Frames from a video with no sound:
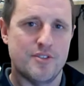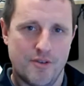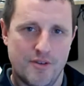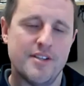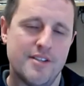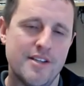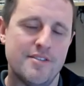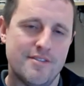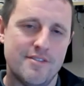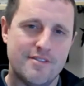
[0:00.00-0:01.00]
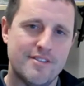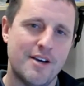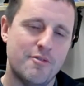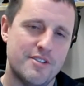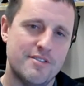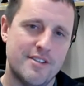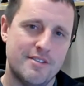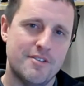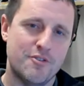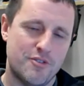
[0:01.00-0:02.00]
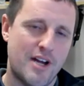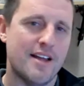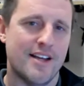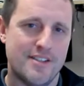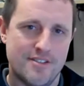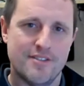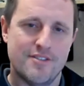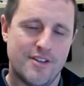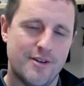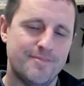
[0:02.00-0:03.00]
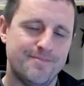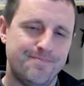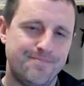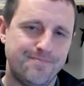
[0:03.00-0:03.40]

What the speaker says: So it's that was those are highlights. So